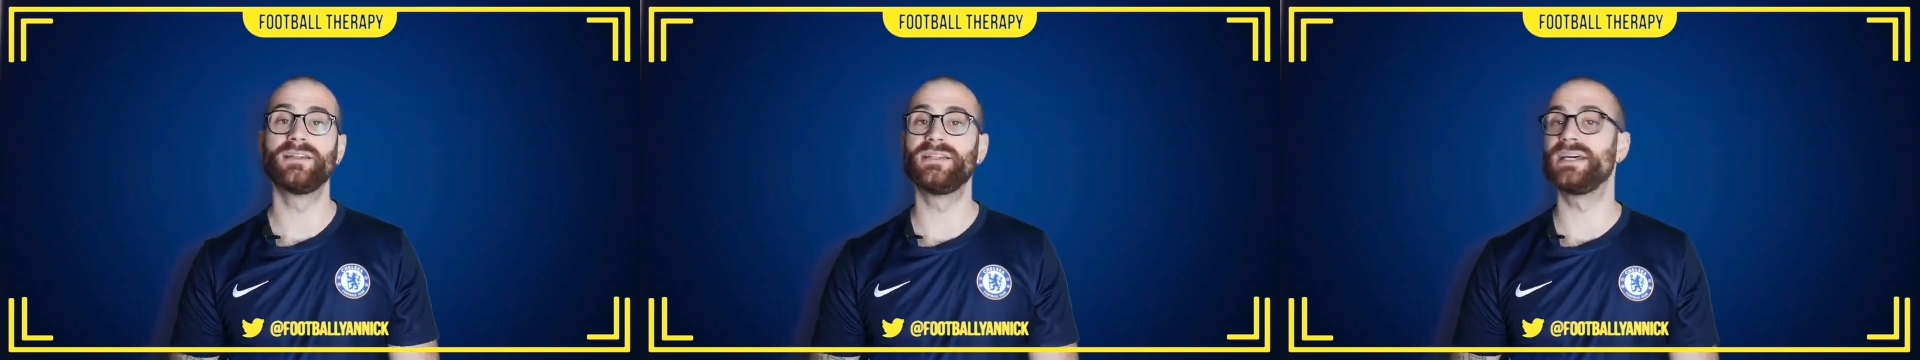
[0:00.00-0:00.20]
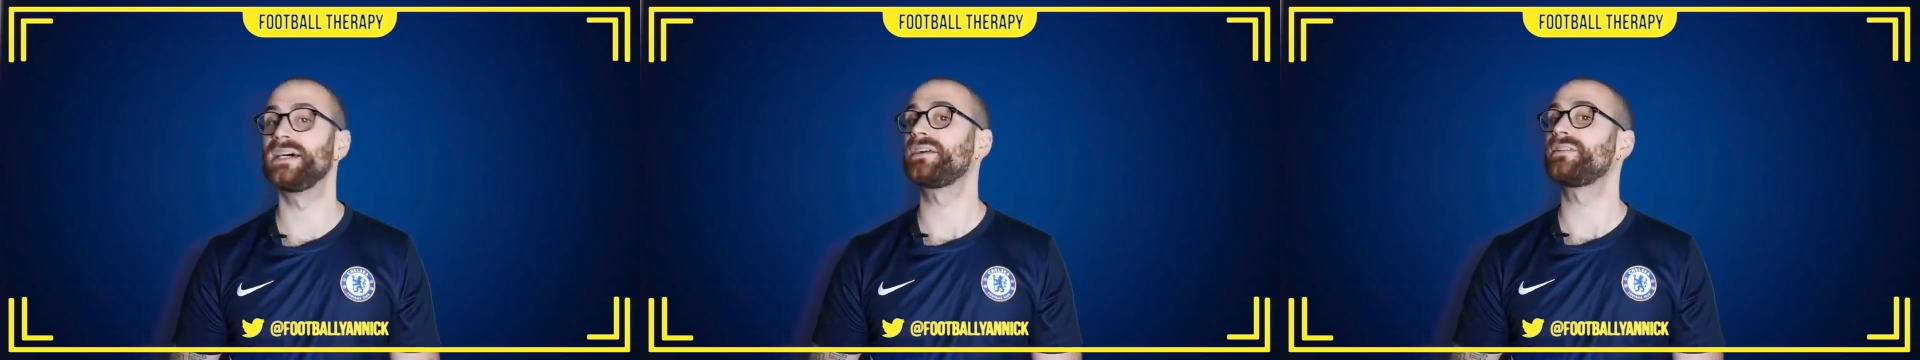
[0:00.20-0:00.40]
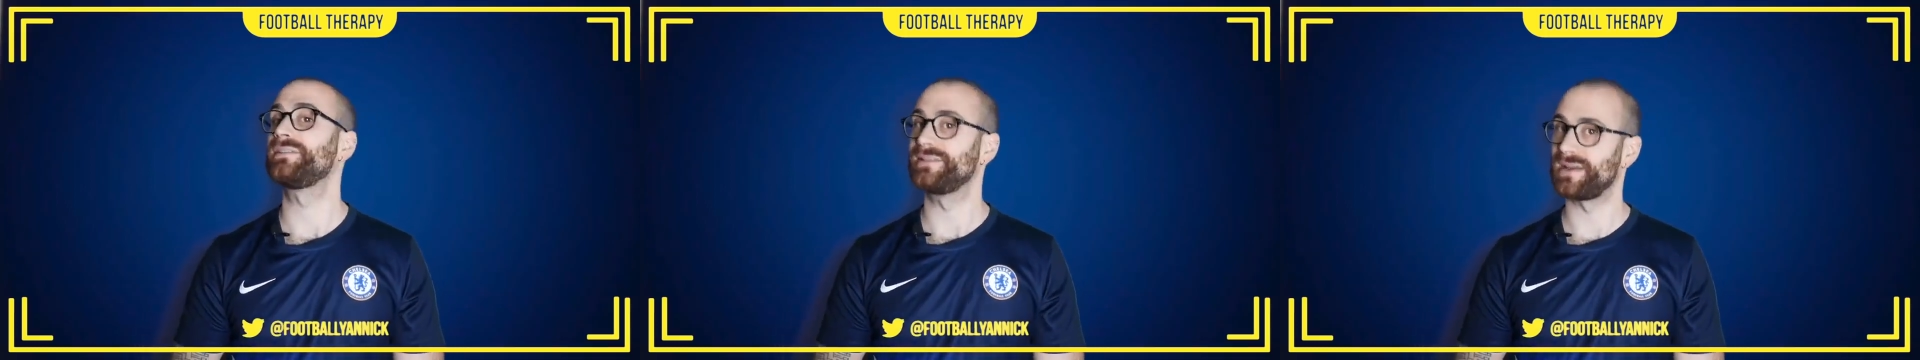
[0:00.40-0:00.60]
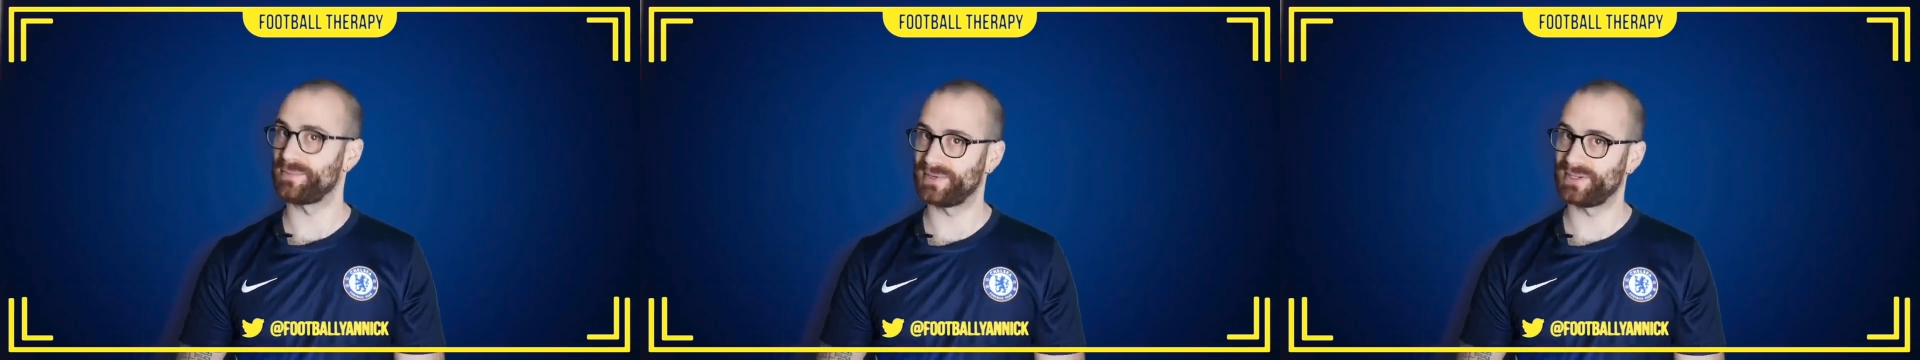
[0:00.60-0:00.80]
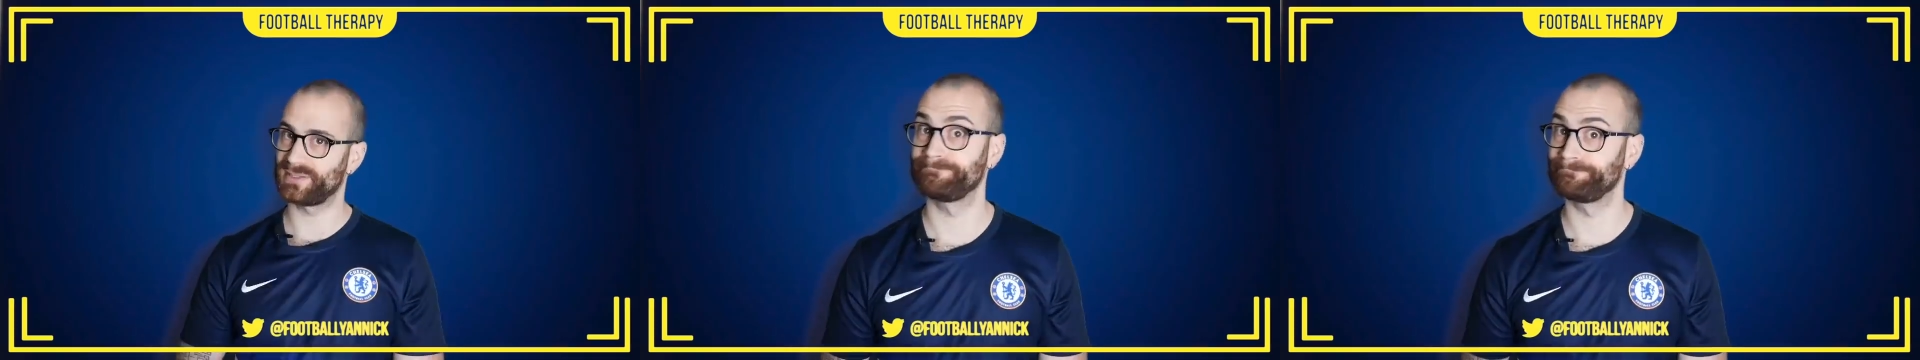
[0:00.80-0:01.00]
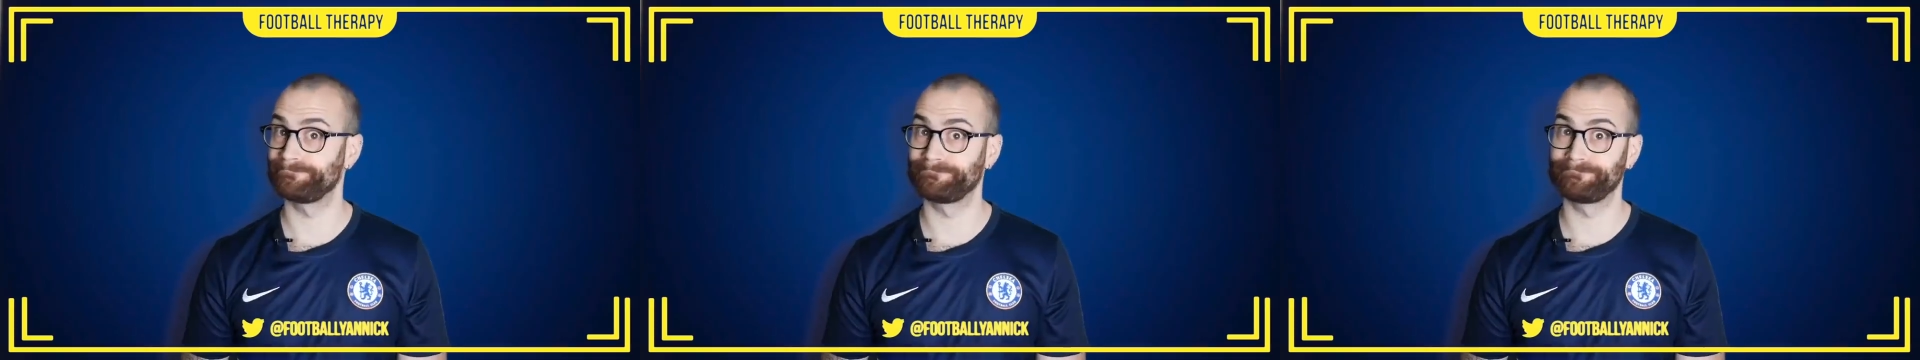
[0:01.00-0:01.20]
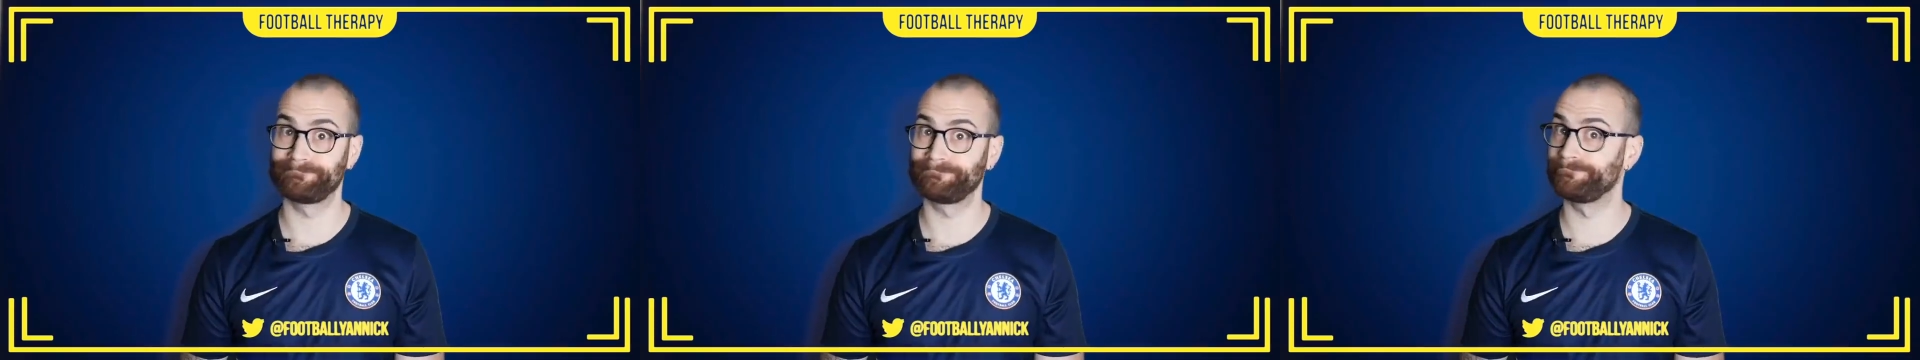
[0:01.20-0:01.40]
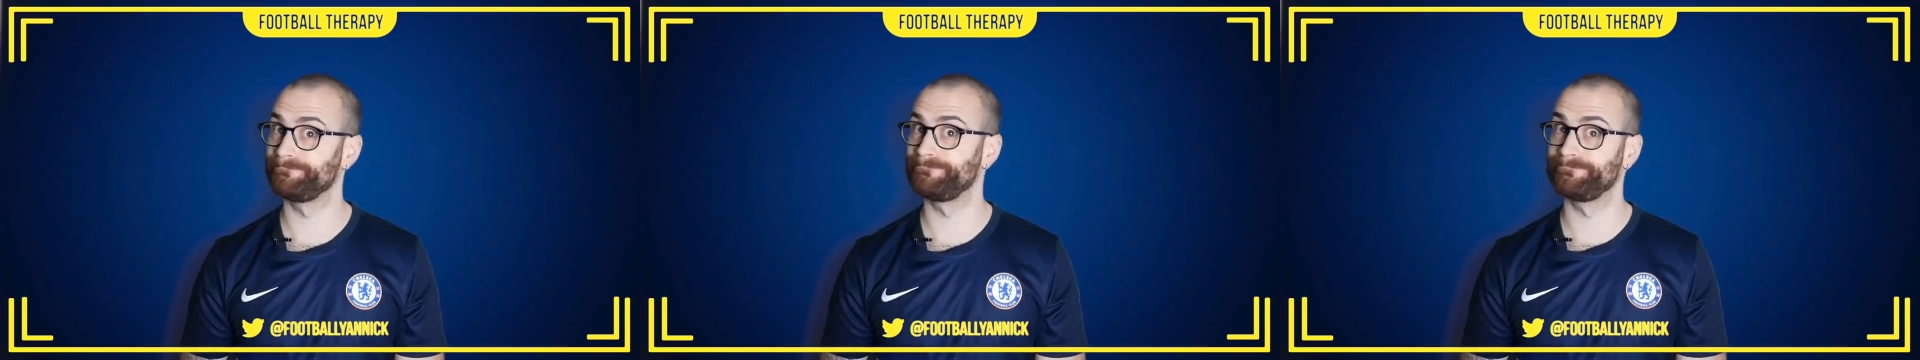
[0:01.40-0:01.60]
next summer.
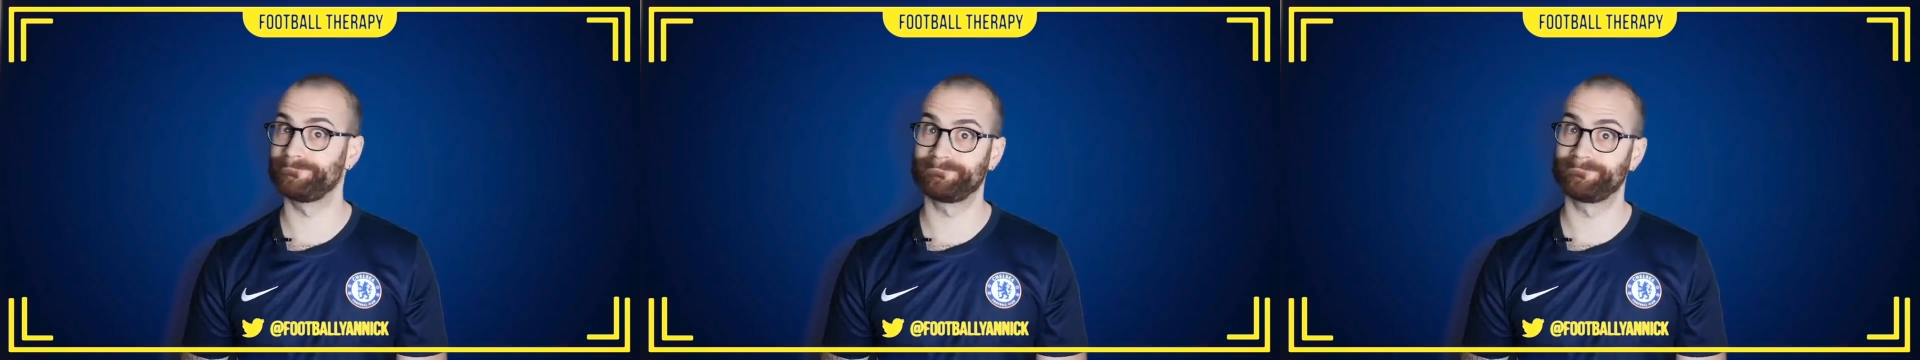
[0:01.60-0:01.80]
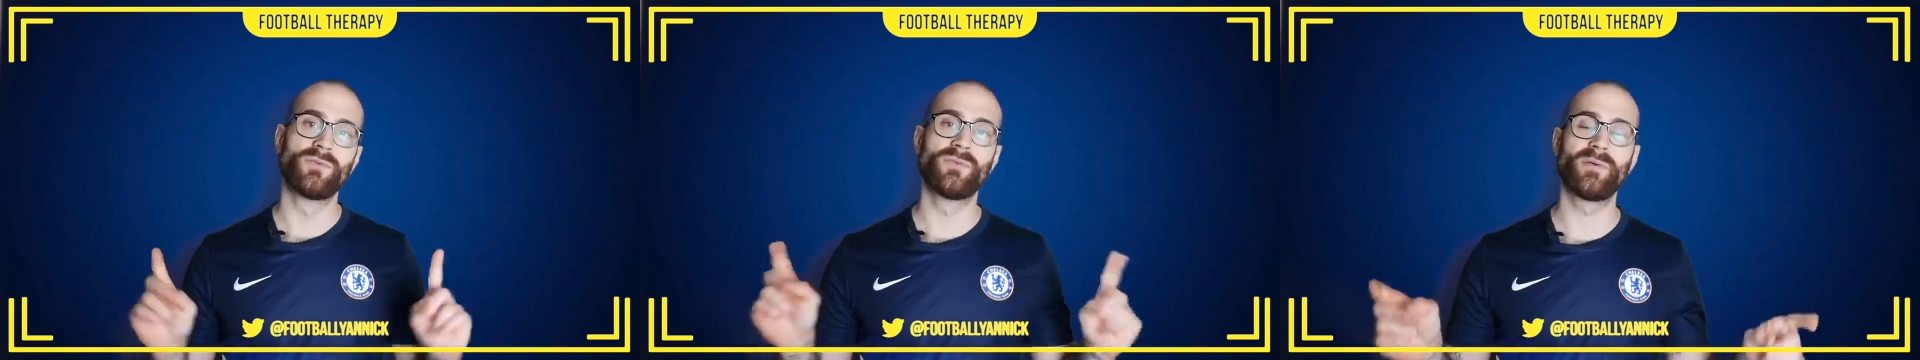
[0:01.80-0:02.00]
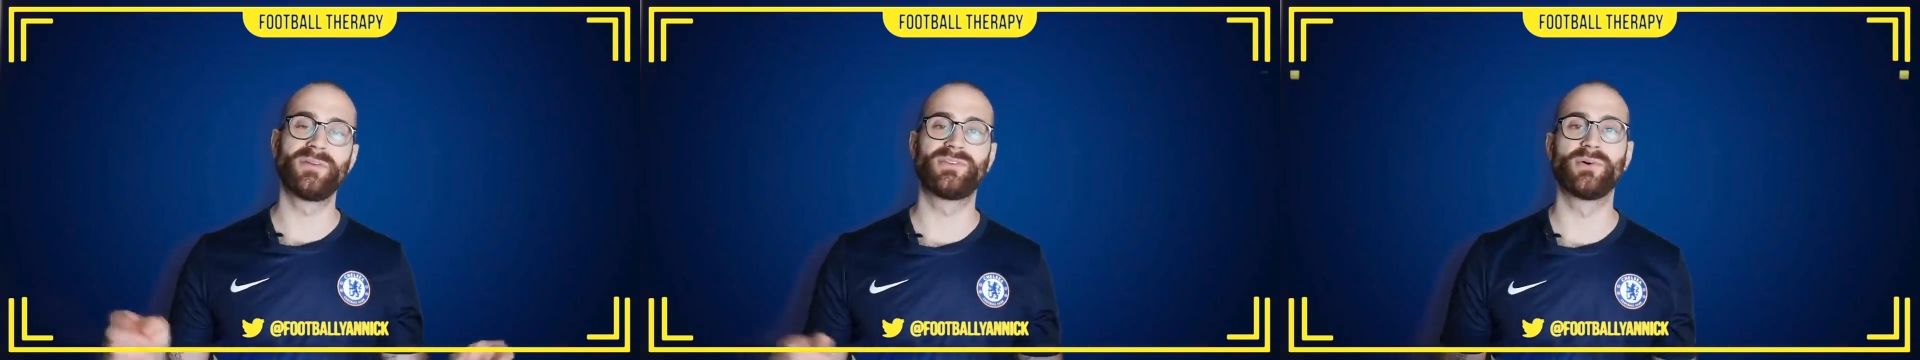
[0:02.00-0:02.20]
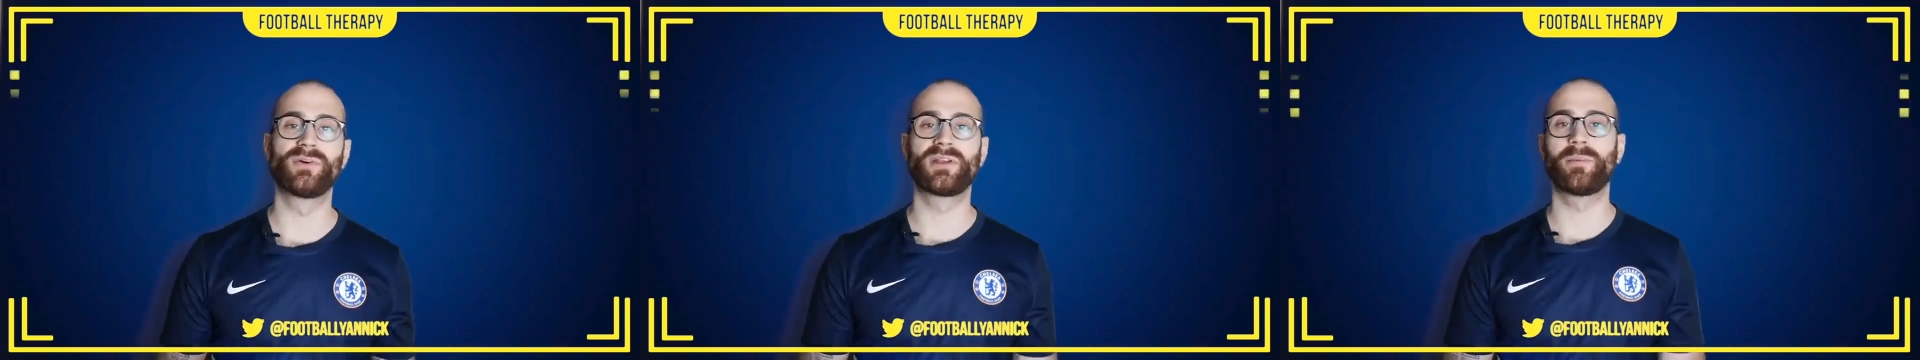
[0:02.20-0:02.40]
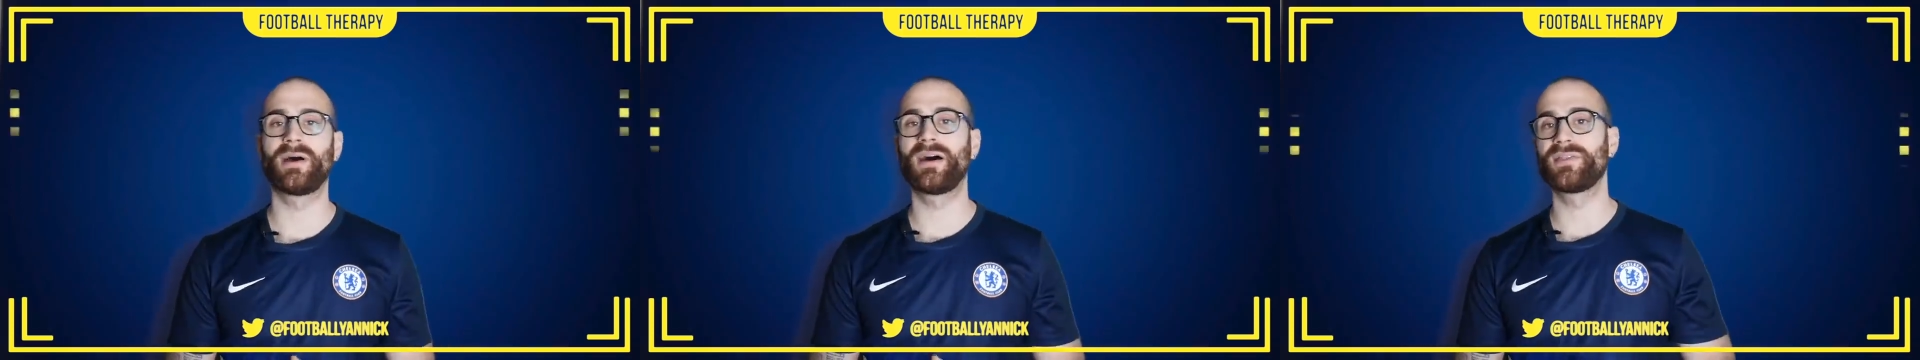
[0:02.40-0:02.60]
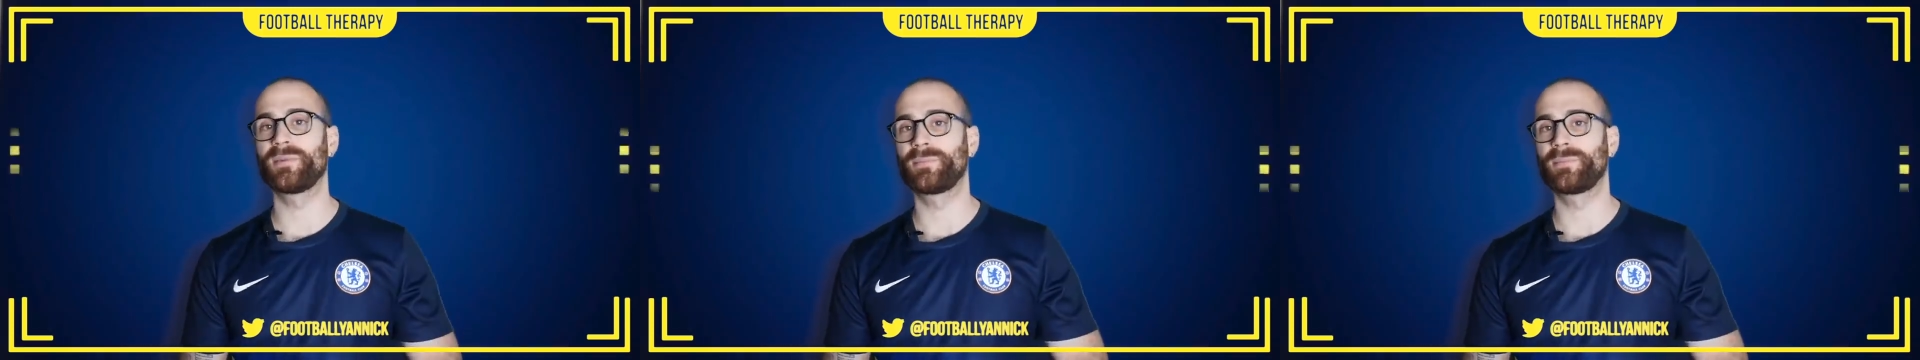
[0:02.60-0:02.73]
We'll be talking about